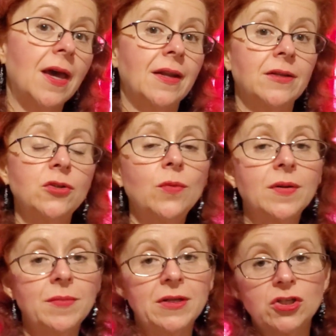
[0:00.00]
And I do want
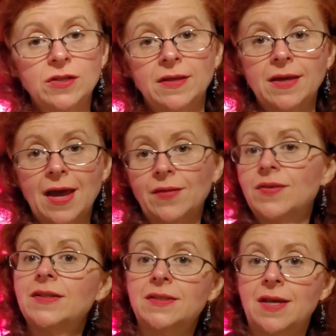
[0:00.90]
to mention that
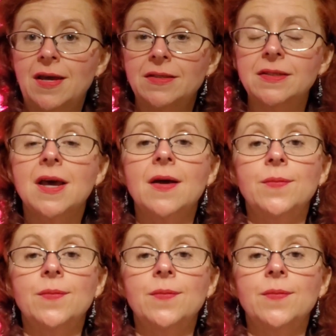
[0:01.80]
Cathy says